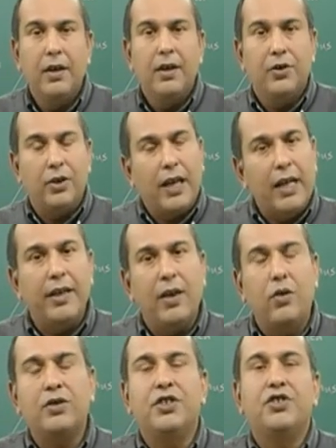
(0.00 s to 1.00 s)
To get the
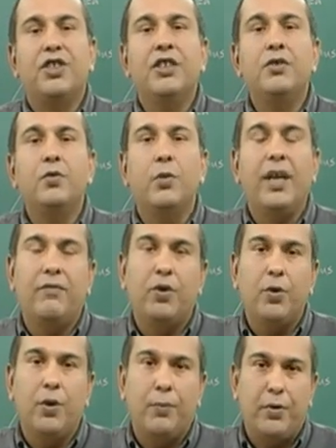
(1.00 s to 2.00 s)
oxygen, we have to
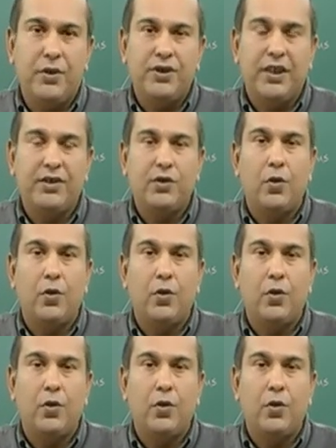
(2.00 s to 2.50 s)
do a process